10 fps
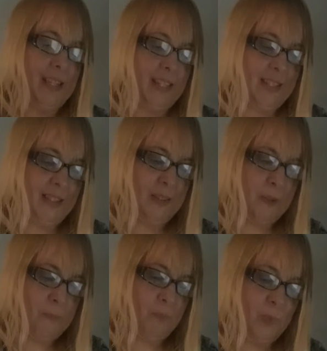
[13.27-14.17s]
And
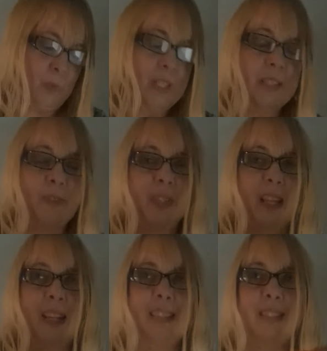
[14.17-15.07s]
um, the reason for
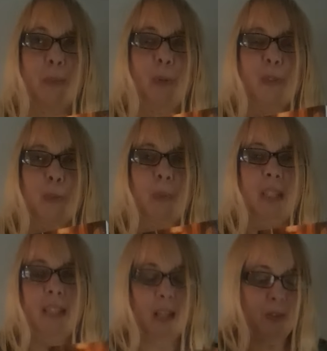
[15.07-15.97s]
that, supposedly
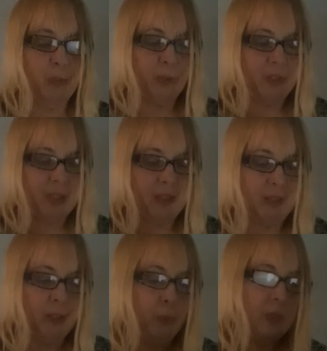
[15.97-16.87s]
Dion
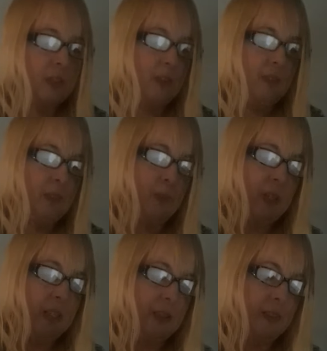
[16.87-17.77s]
Fortune was going to
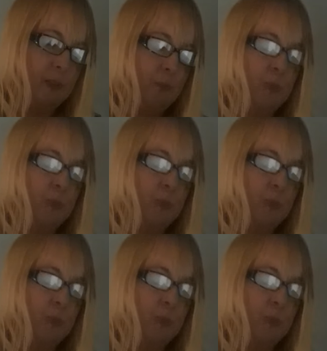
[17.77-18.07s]
write a,